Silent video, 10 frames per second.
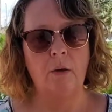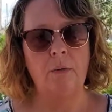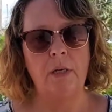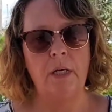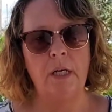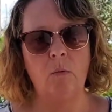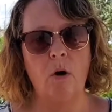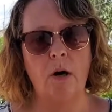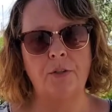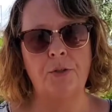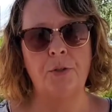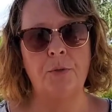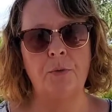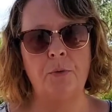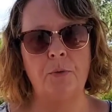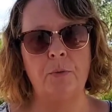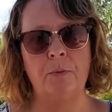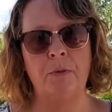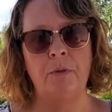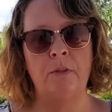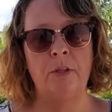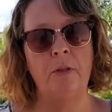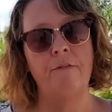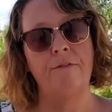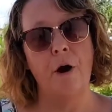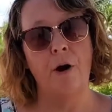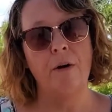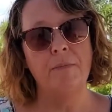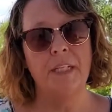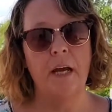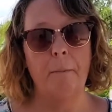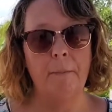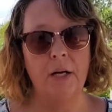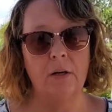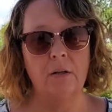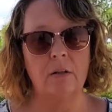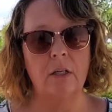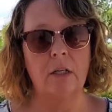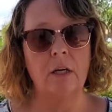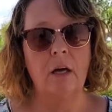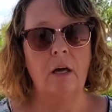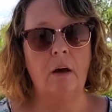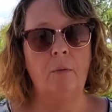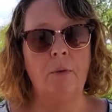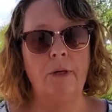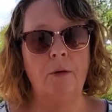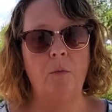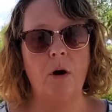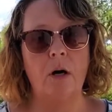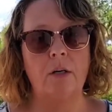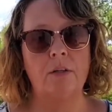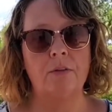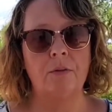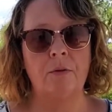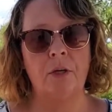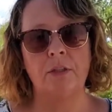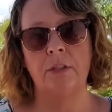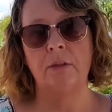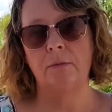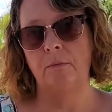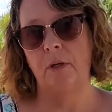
We walk to the farm to get milk. We walk, there's a